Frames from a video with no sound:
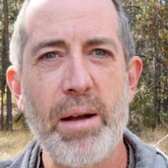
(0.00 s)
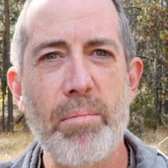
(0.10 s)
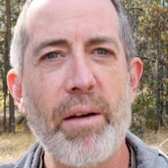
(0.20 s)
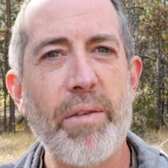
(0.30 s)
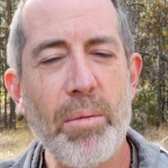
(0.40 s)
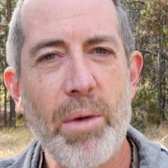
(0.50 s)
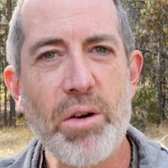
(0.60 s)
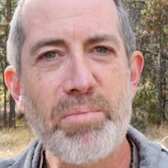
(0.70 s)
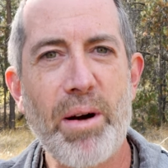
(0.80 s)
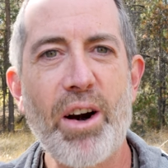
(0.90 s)
But for the
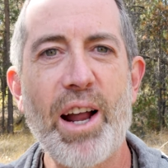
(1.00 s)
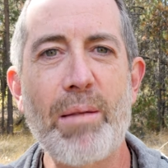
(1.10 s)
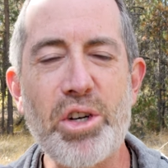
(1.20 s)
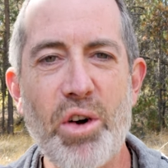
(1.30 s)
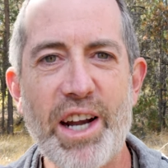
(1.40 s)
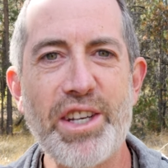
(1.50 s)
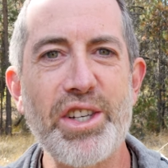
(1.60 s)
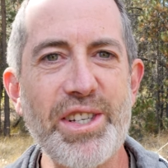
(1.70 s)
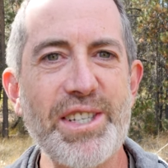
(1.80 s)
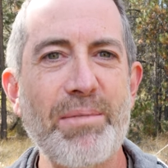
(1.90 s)
most part, I'm trying to
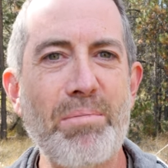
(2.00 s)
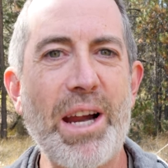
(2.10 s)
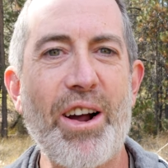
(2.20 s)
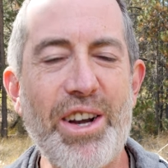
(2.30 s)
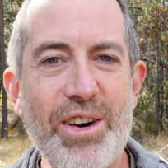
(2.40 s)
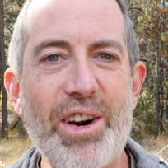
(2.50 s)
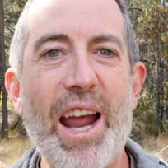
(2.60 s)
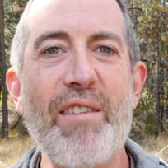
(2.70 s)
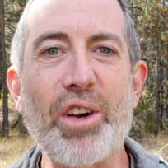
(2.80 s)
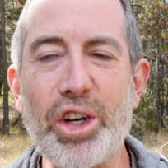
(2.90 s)
just be out here,
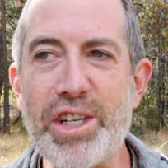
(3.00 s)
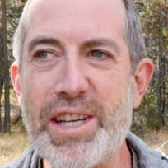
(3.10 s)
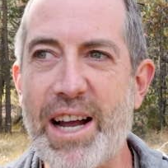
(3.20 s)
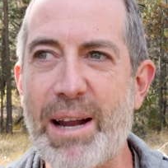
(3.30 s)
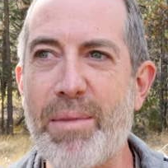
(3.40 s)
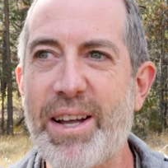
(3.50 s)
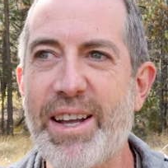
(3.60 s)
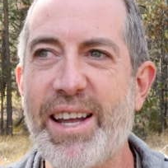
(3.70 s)
have a good time,